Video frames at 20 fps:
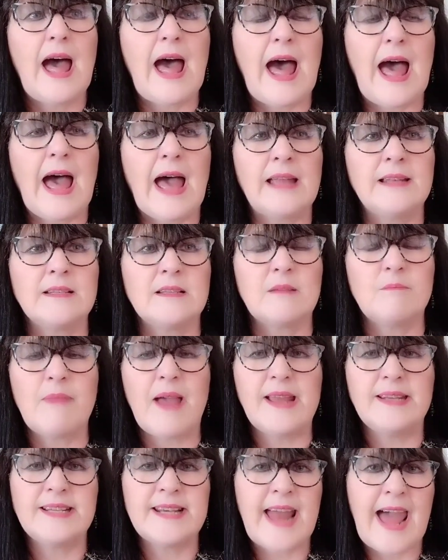and
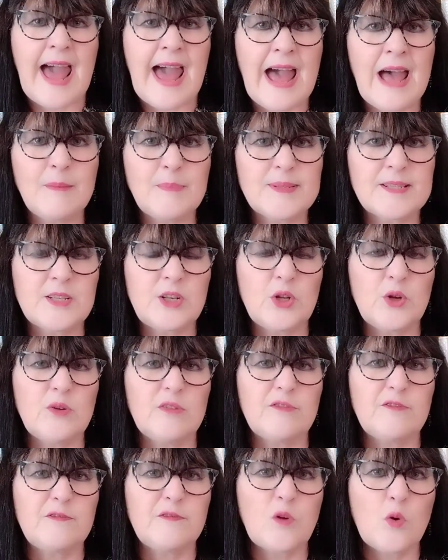made an
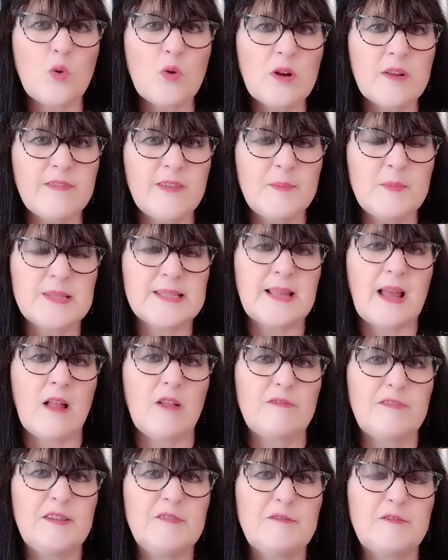absolute fool of
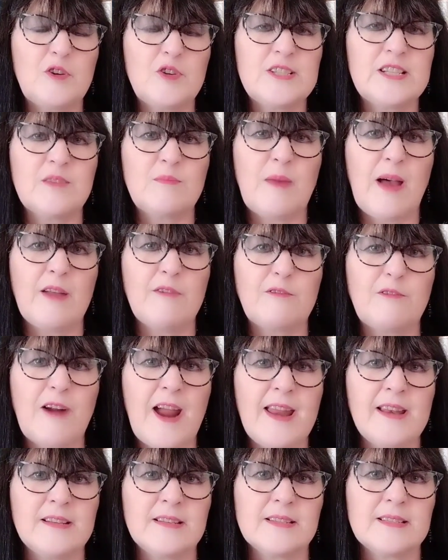himself in front of my
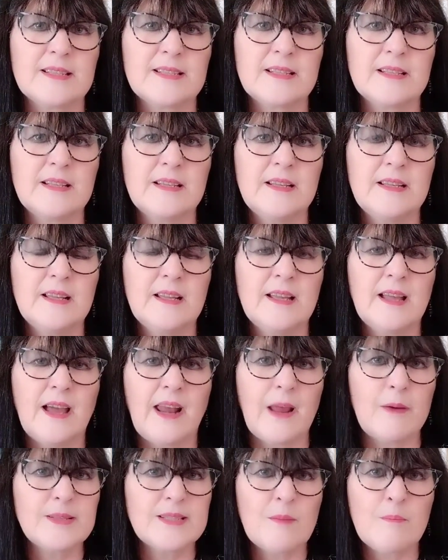friends.
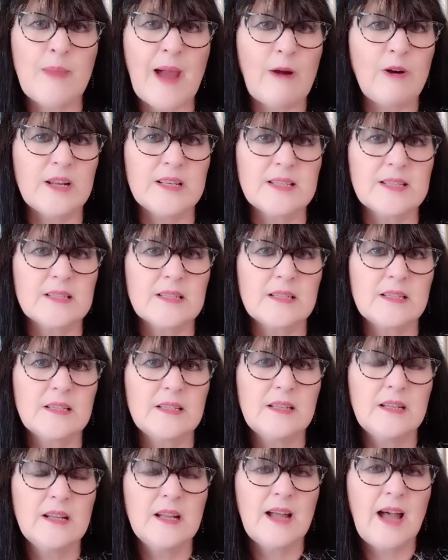And I was embarrassed.
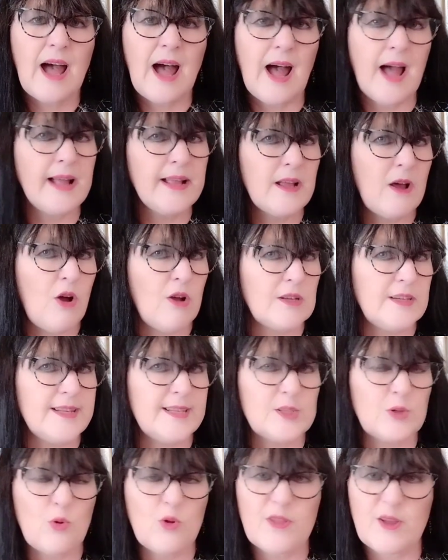I hardly
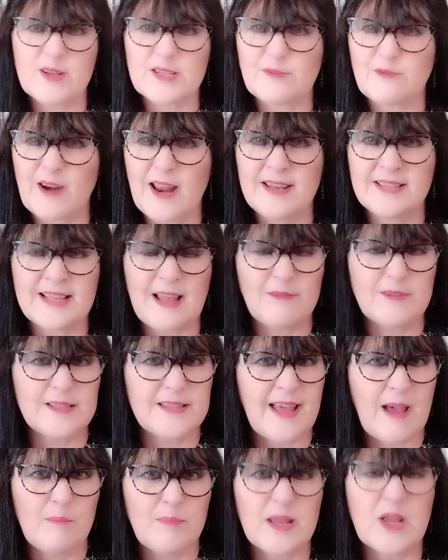saw those friends after
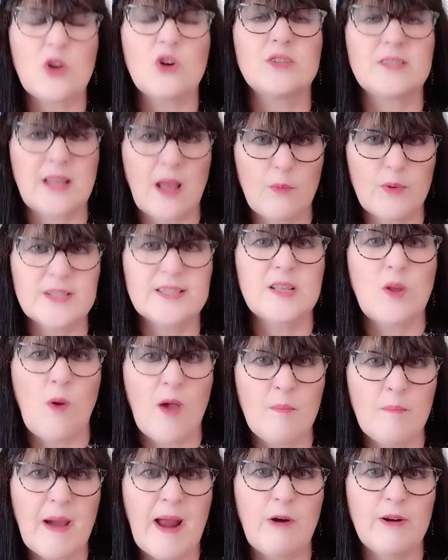that because I was so
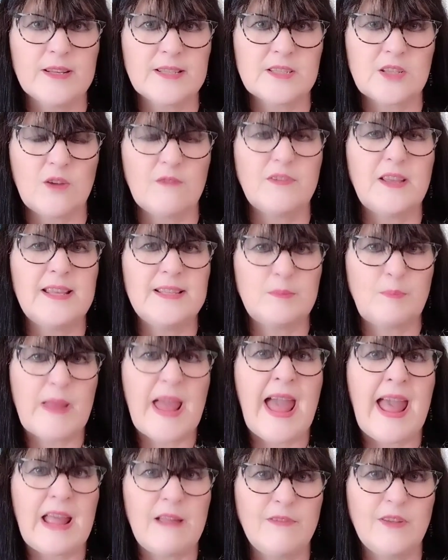embarrassed of his
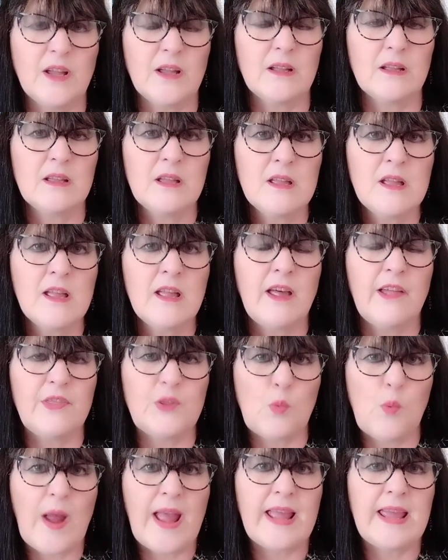behavior and
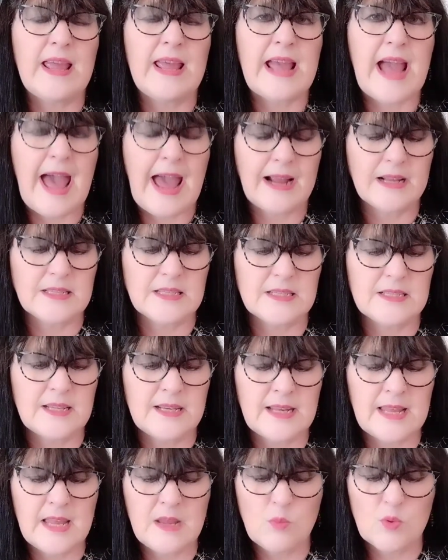the way he acted.
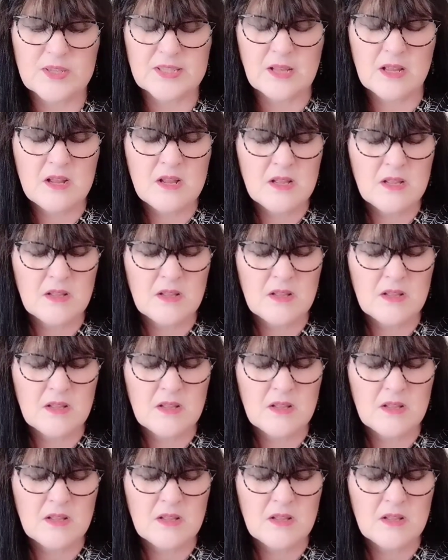And he was